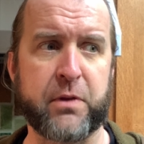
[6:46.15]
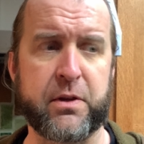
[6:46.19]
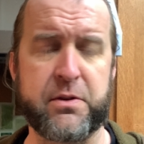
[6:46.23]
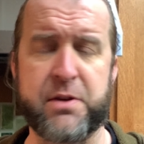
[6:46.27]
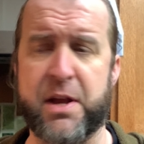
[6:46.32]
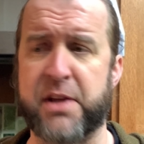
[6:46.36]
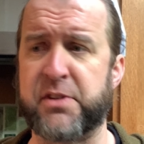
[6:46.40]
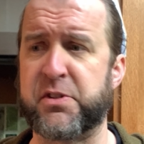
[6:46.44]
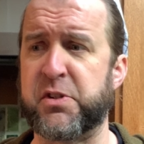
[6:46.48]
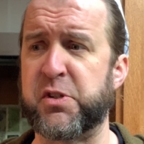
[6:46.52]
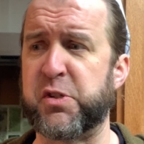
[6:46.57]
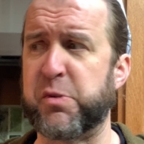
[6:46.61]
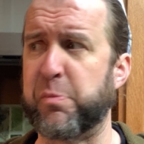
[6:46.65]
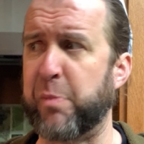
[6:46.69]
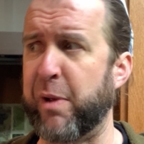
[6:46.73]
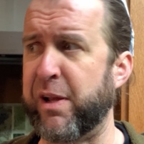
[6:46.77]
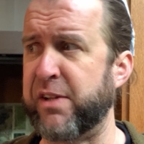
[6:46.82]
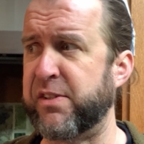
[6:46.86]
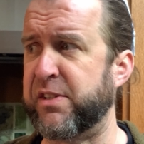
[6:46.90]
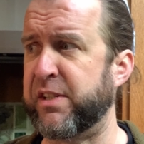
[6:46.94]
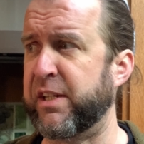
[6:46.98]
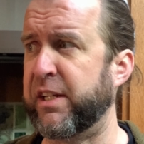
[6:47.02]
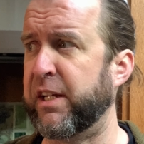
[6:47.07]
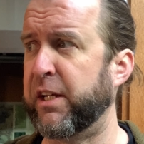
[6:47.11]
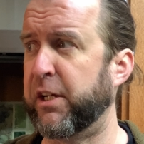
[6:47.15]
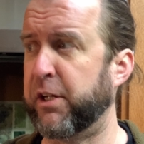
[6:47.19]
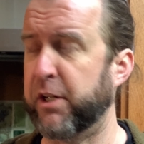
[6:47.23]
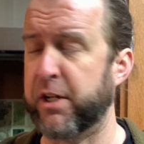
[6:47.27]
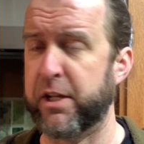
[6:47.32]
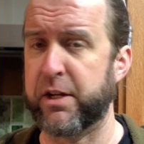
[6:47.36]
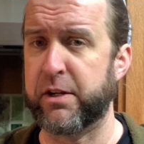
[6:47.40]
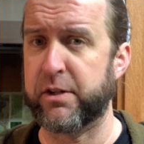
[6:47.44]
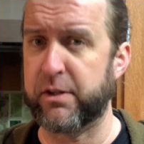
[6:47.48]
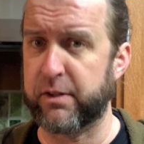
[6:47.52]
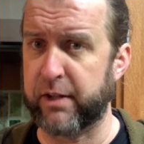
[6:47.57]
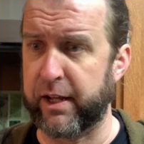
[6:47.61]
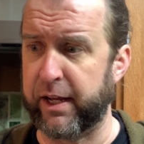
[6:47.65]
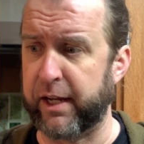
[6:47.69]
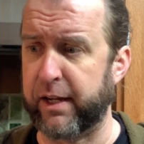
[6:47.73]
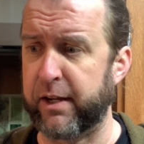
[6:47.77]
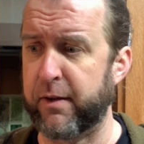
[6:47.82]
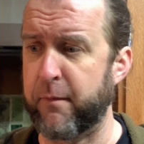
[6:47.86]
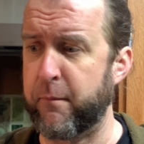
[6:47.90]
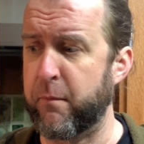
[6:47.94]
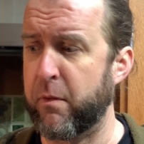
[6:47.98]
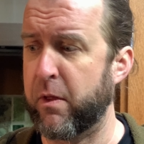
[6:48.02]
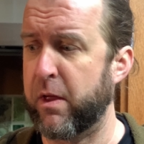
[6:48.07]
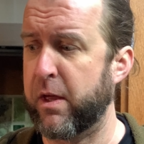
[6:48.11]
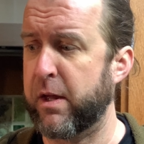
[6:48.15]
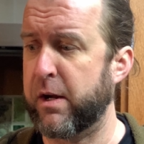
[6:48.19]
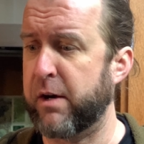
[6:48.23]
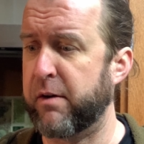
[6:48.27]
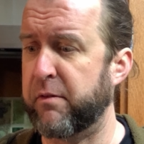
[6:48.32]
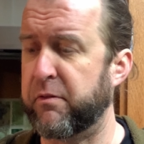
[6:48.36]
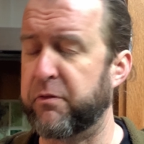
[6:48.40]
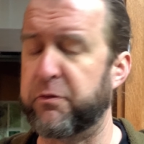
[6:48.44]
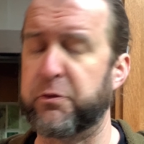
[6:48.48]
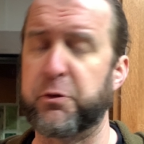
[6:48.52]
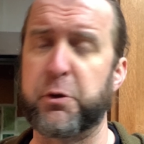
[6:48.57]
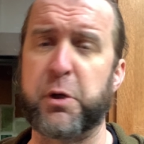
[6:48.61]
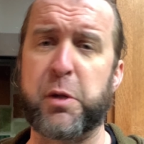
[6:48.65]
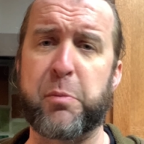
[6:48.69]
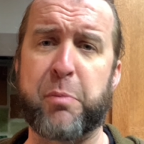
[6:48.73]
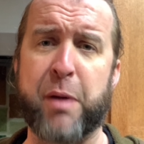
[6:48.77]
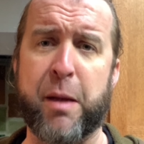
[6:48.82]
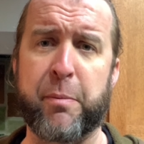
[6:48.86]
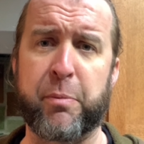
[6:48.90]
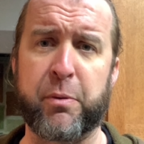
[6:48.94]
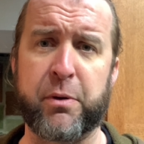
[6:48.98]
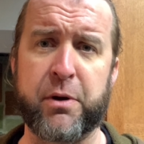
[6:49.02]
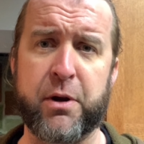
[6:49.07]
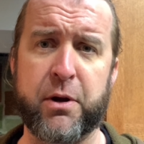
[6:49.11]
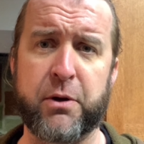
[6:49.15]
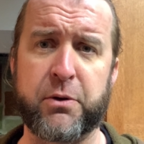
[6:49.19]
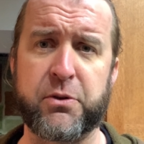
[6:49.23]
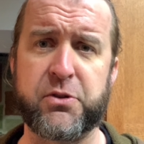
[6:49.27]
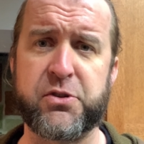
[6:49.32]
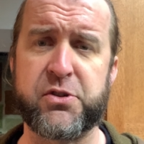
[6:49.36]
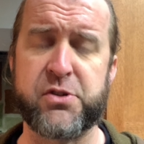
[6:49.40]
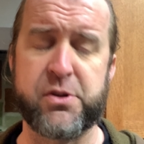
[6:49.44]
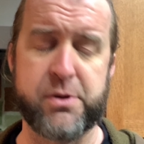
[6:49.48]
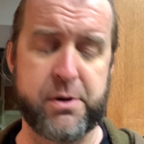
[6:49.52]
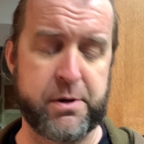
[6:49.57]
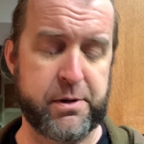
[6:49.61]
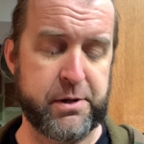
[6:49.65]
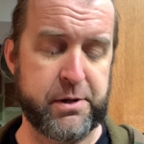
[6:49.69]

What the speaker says: Nice and spicy, good like fruity pepper notes.